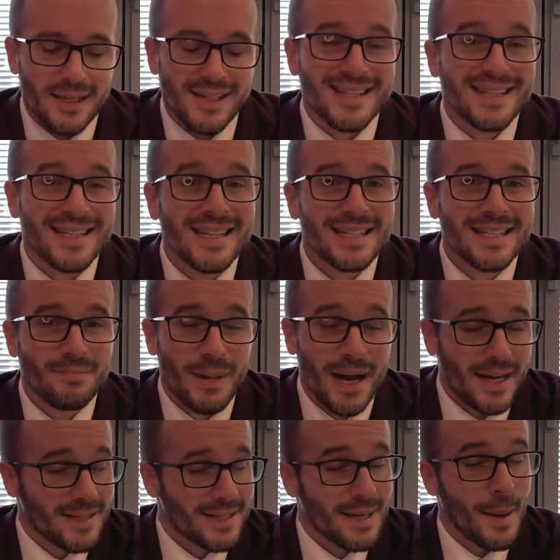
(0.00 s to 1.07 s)
6
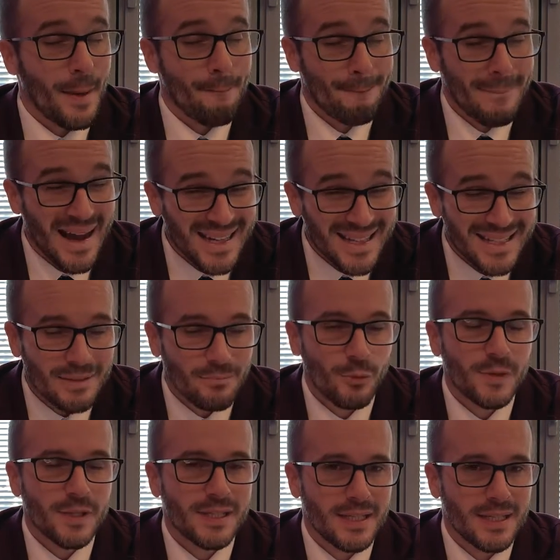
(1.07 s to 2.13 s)
months, in
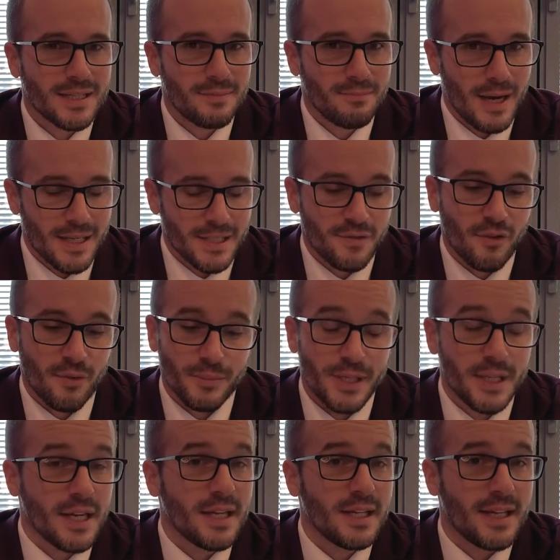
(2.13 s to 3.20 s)
maximum 6 months from
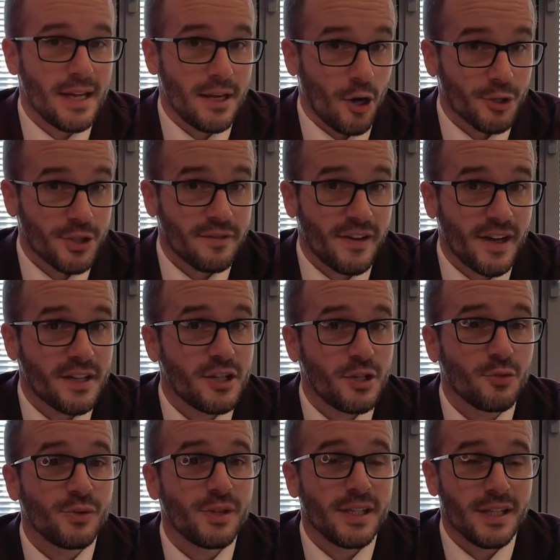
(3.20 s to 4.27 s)
the day they notified
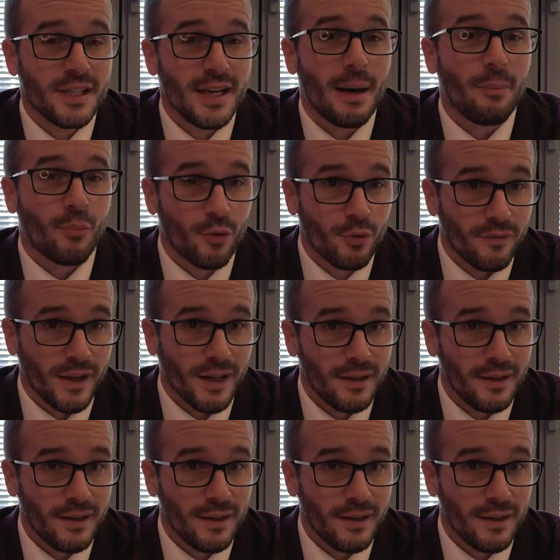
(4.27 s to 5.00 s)
you the approval,